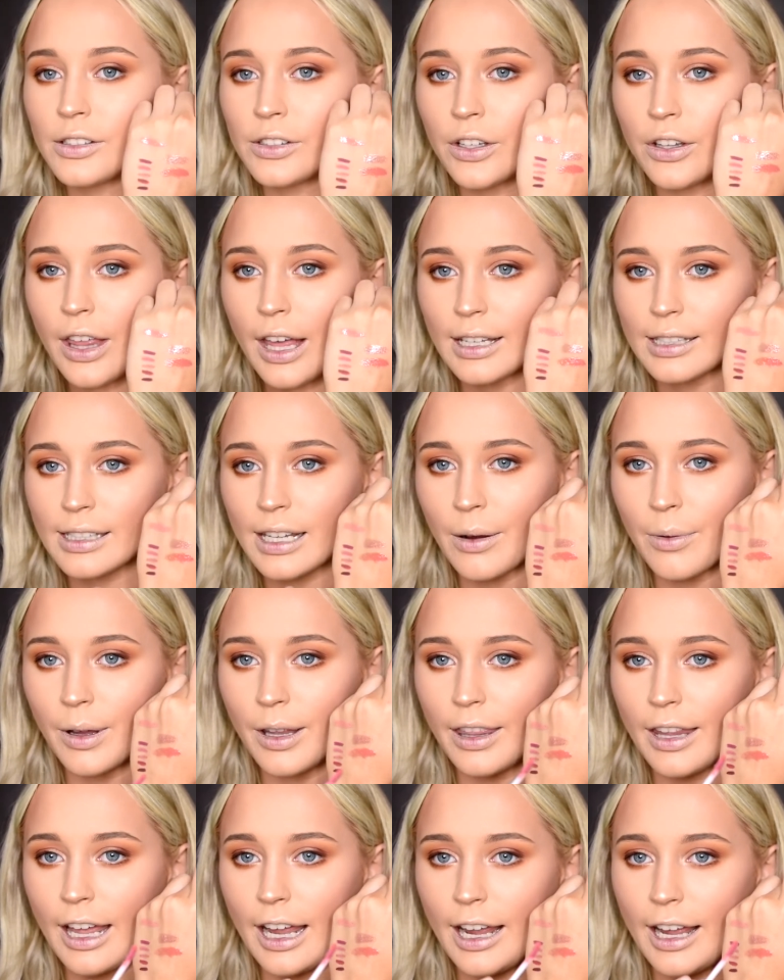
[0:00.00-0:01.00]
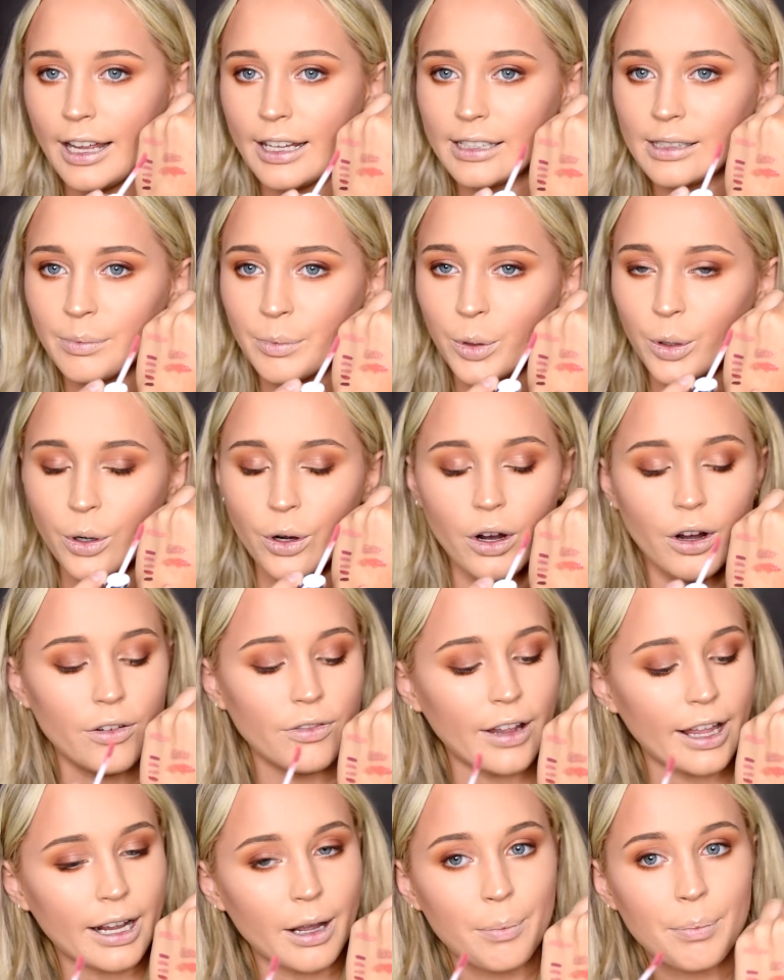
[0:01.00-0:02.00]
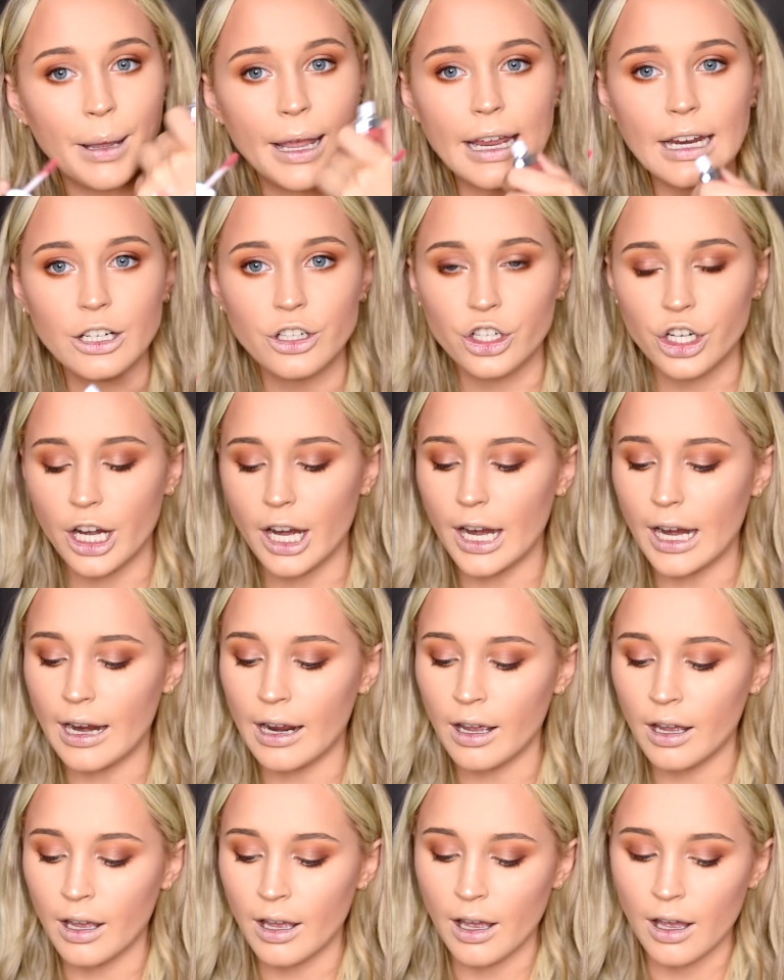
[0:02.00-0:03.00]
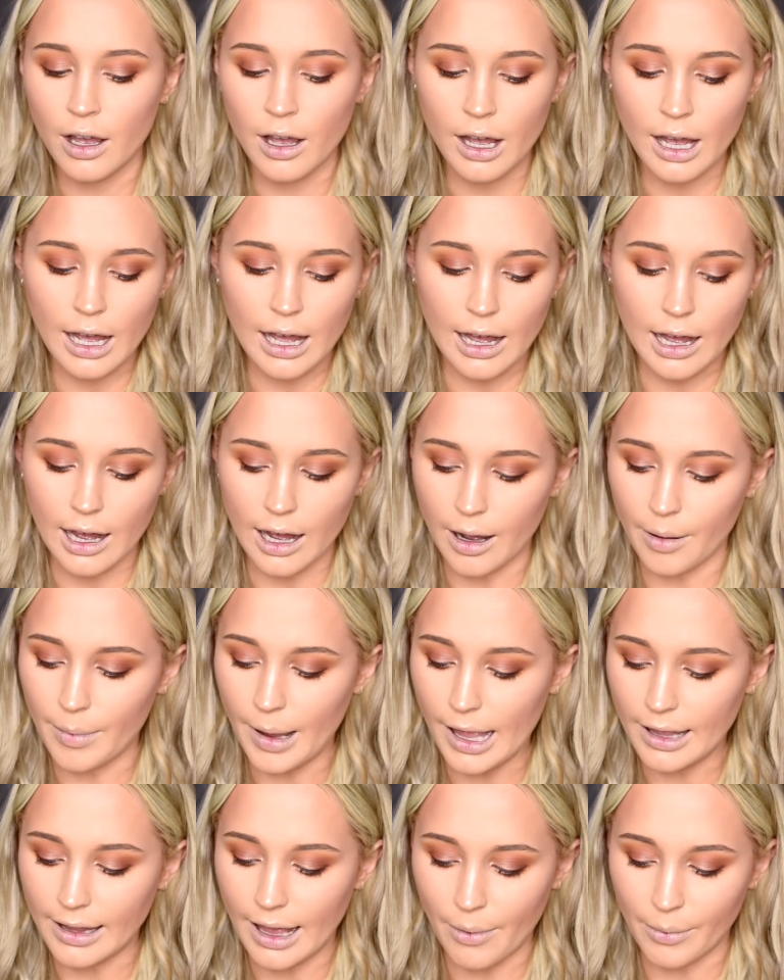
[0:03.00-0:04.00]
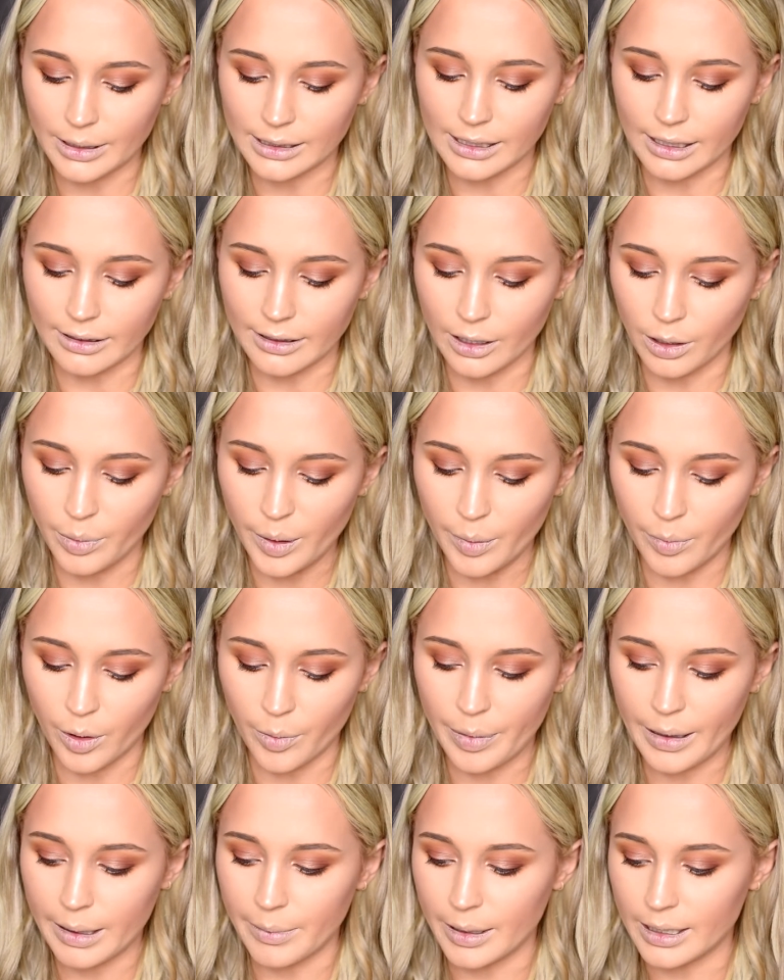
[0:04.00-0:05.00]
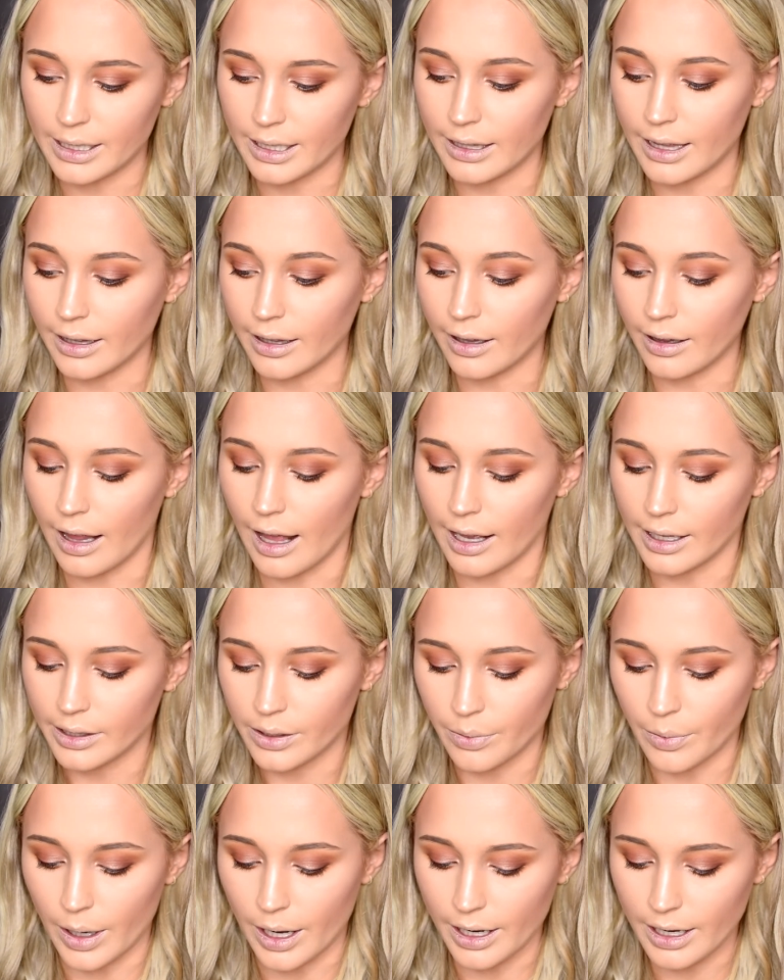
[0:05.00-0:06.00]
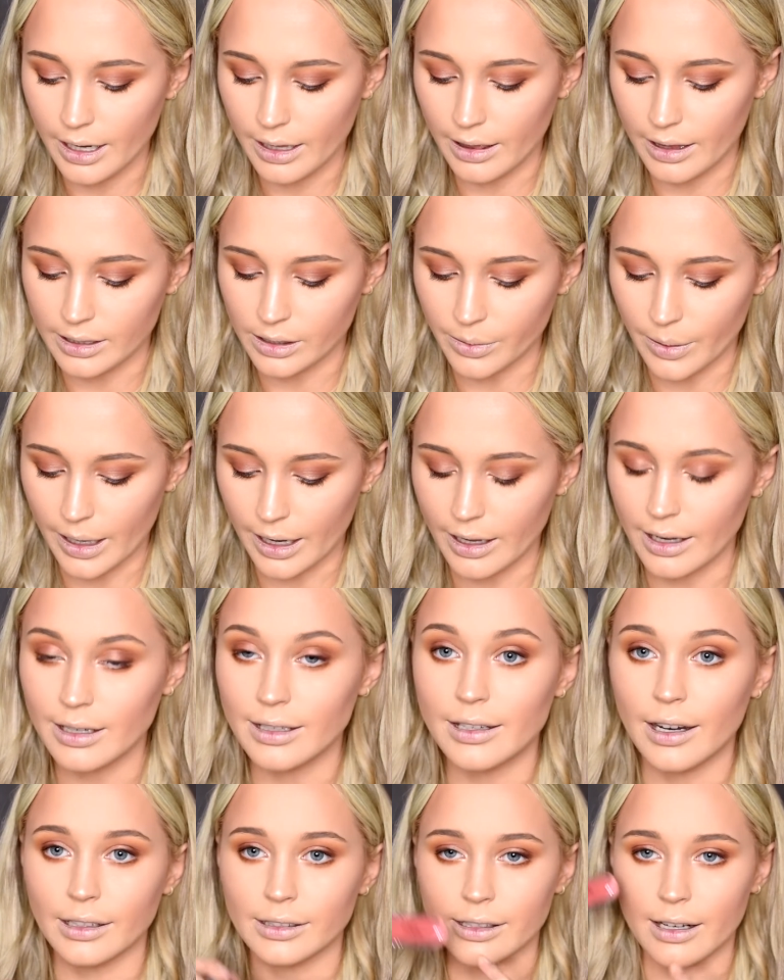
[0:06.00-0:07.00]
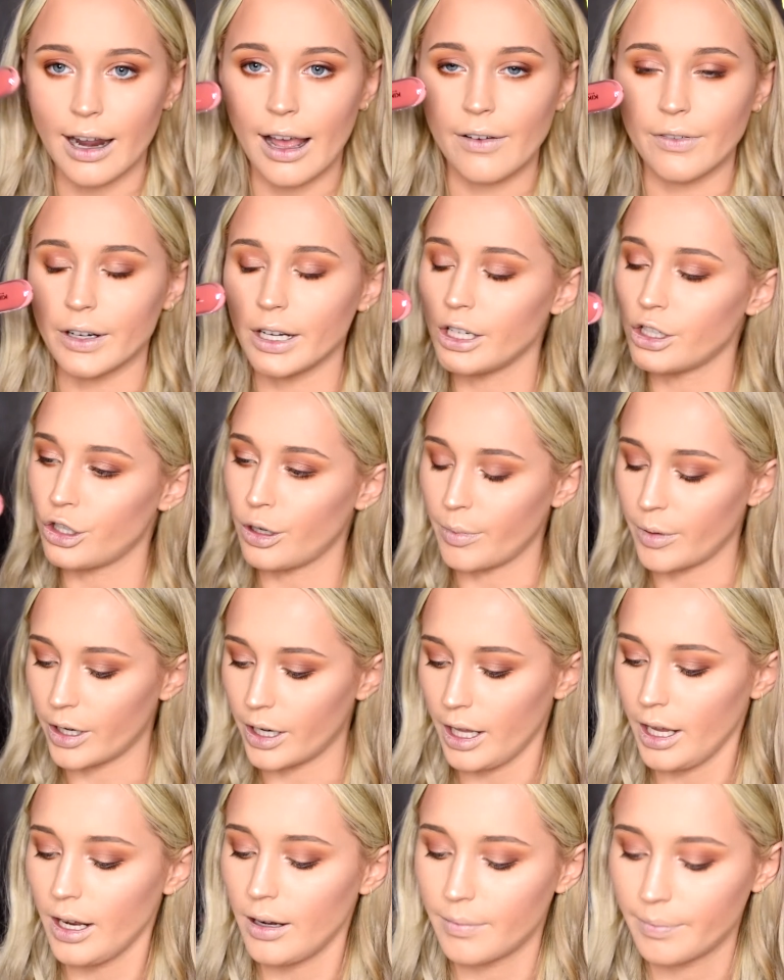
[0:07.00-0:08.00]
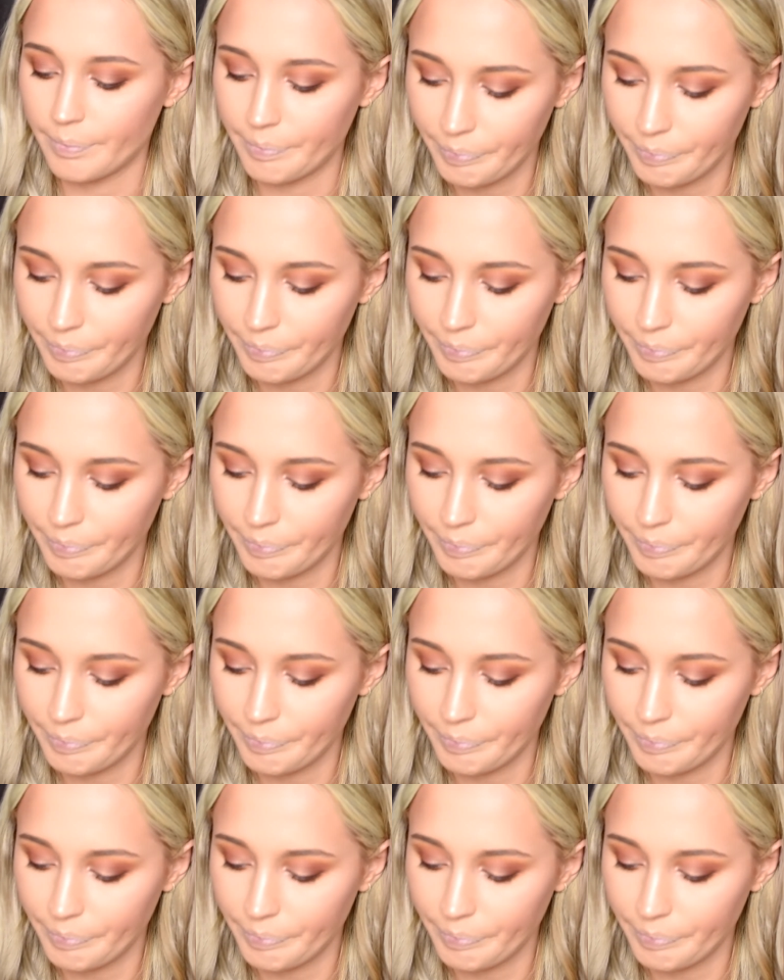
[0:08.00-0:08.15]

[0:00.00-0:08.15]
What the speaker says: So that's that one there. It's more of like a peachy, and that one's a little bit more pigmented than the last one. This one doesn't have any shimmer in it.